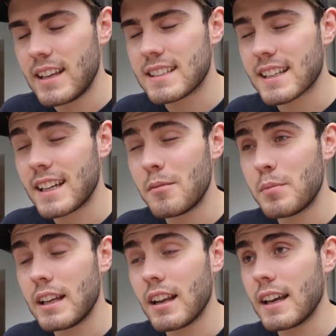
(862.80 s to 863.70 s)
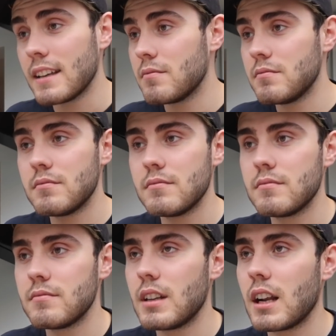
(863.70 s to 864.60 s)
it's gonna be like
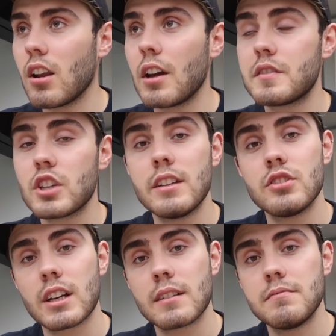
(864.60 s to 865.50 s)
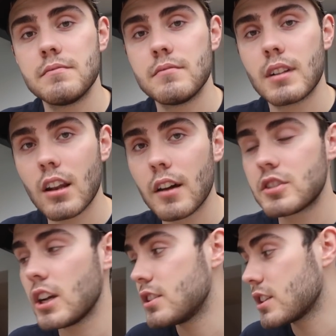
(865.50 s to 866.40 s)
life-changing
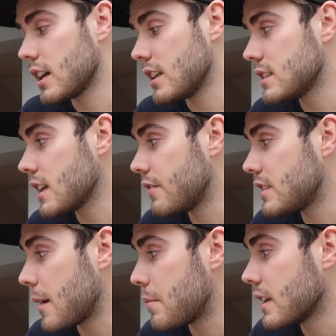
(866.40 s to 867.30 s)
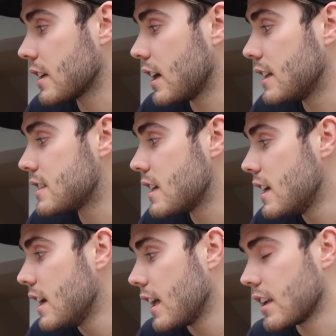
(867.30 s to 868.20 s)
kind of stuff is happening, guys.
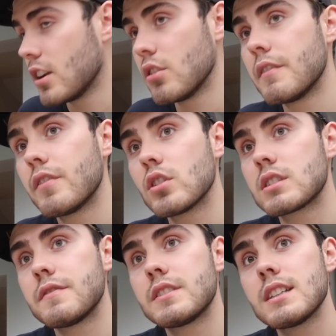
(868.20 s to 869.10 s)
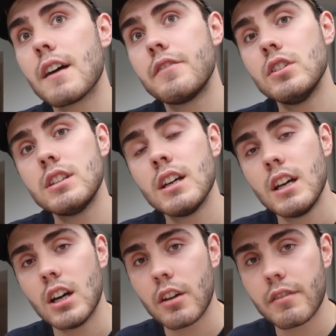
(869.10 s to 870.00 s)
And I know the vlogs have suffered
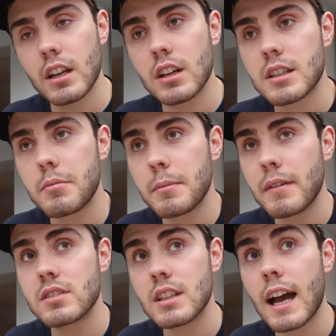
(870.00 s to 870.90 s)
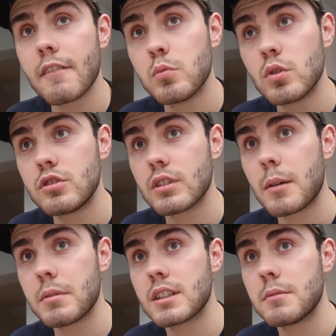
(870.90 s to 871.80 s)
over the last couple of months, and I have warned you a
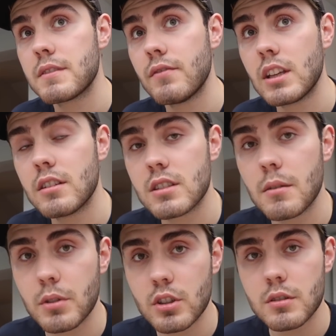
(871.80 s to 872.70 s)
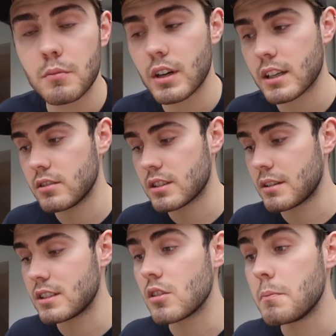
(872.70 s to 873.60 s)
couple of times in videos that because I'm working on
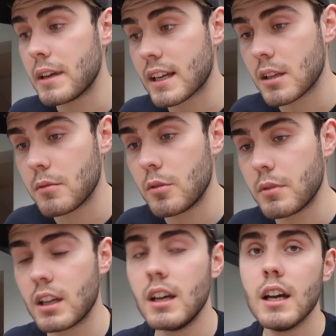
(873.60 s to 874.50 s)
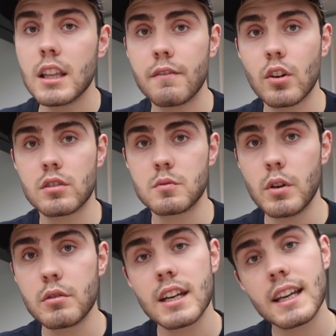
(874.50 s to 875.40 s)
something so big at the moment, the vlogs
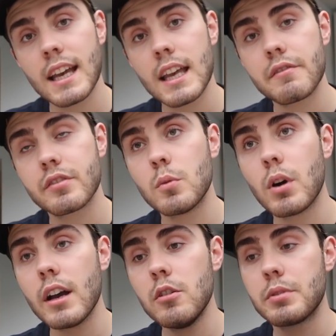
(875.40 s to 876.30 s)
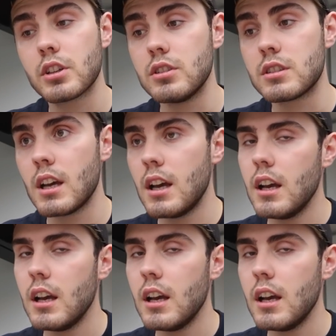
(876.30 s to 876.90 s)
will take a hit for a while. Because